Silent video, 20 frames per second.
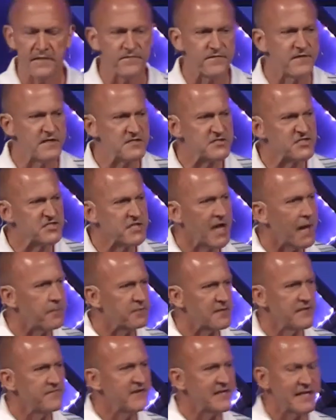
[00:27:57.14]
Then stop
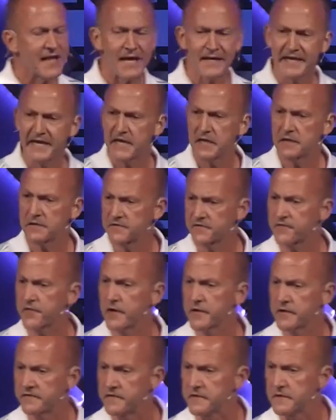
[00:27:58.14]
living like hell in
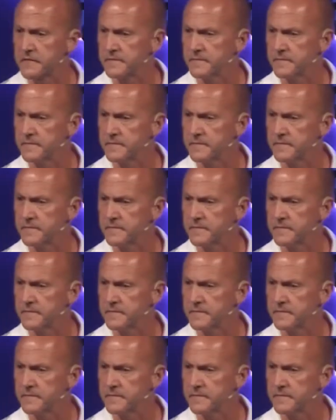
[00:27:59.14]
front of them.